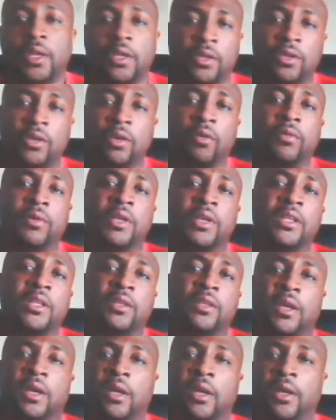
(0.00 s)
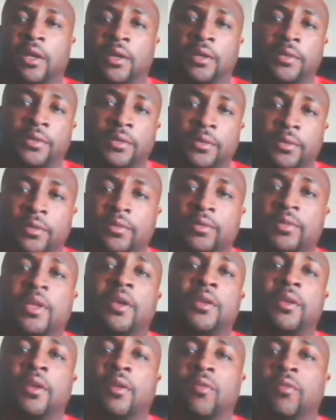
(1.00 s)
you don't need to
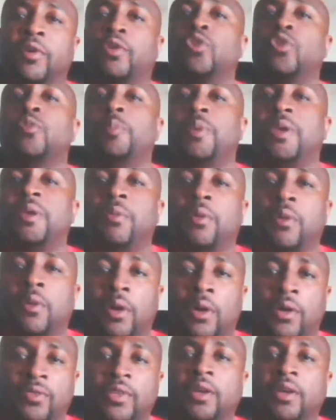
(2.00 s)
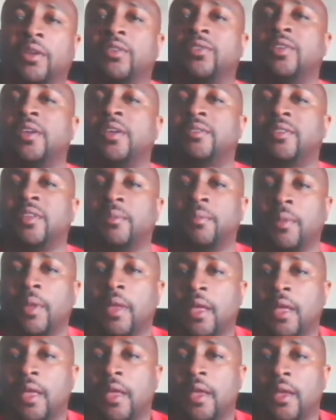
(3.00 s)
recruit people or sell the system.
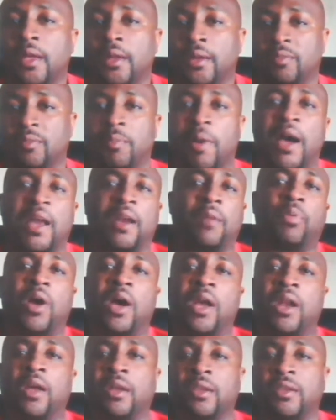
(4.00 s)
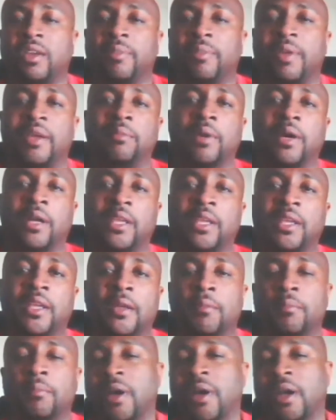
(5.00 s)
Just buy the product, you can make money.
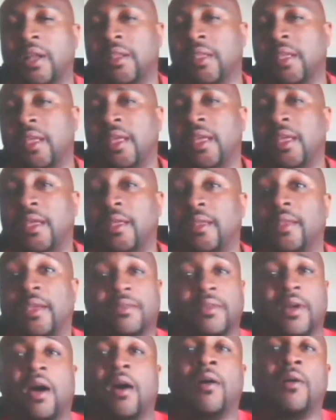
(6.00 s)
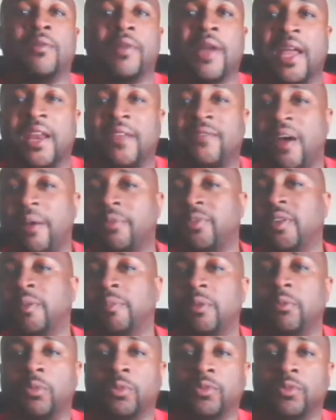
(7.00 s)
But that's all 95% of
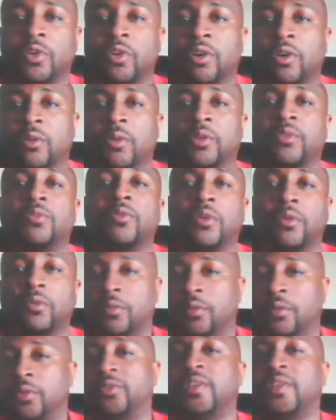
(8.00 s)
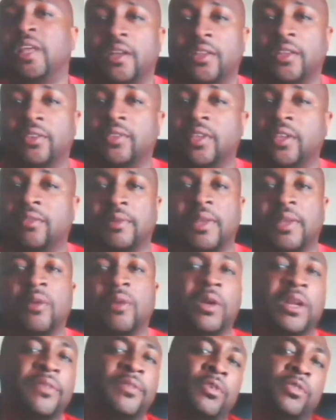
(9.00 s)
people was doing was selling the system. They
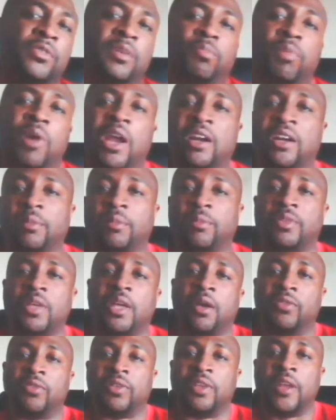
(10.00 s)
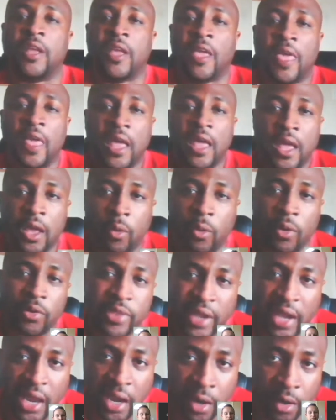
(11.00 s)
weren't even using the product themselves. And one
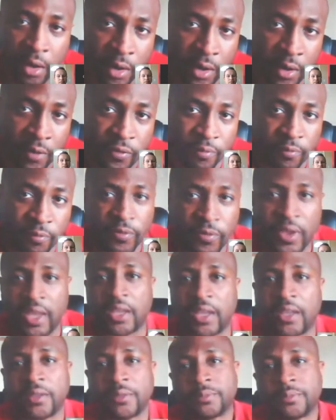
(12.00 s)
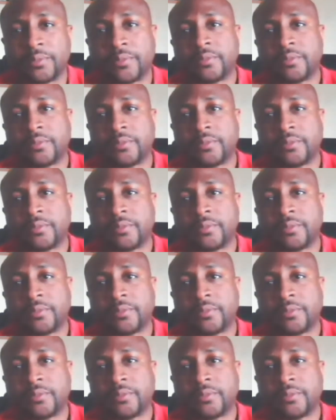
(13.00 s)
thing I learned from Vic,